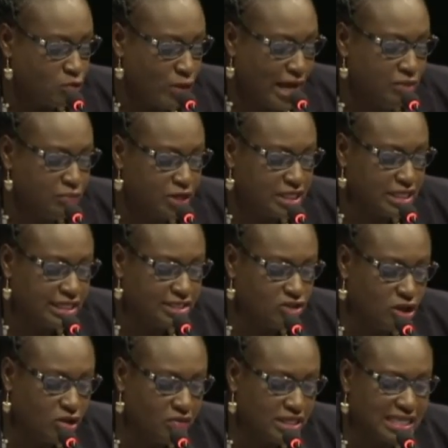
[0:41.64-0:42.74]
And while
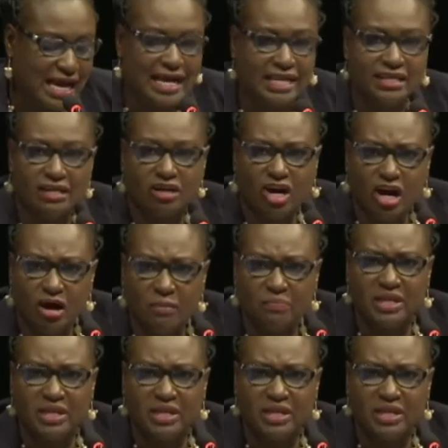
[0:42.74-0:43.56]
Britain has always had a